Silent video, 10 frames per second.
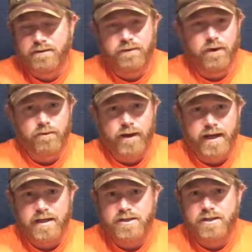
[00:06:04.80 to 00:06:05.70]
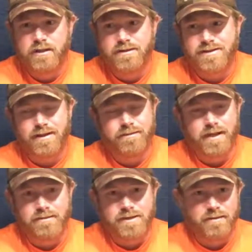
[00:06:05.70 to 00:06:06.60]
foot range
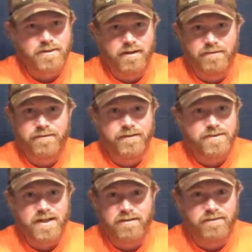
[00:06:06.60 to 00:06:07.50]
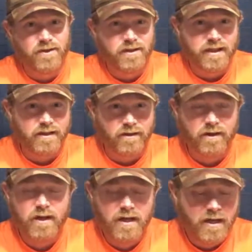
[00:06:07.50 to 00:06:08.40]
sometimes up to a 15 foot leader
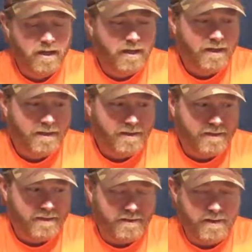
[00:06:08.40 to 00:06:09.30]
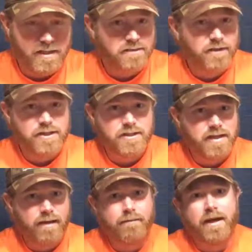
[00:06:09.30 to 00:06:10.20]
these fish in
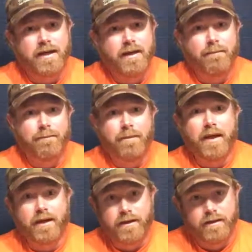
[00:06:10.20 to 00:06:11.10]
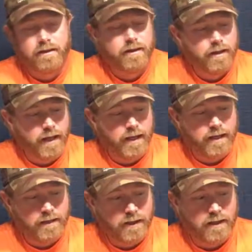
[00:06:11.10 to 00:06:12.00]
Tampa Bay get big
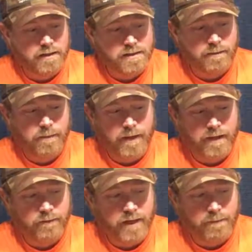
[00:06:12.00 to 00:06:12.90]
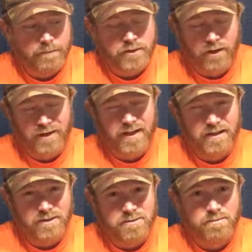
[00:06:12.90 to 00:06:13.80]
and uh, some of my when I'm targeting
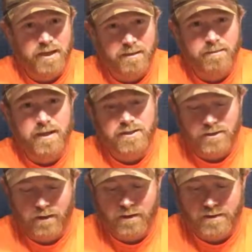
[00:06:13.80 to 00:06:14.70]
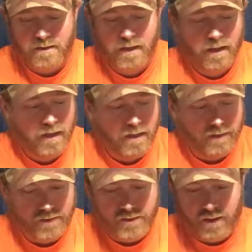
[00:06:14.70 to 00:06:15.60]
those big big sharks
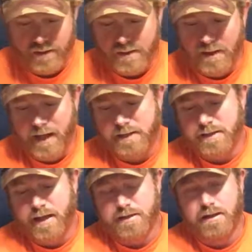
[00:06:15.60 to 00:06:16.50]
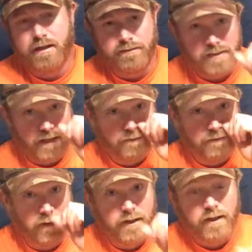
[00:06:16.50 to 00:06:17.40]
those sharks in excess of 10
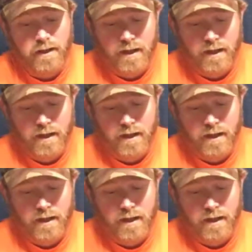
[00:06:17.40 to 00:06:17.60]
foot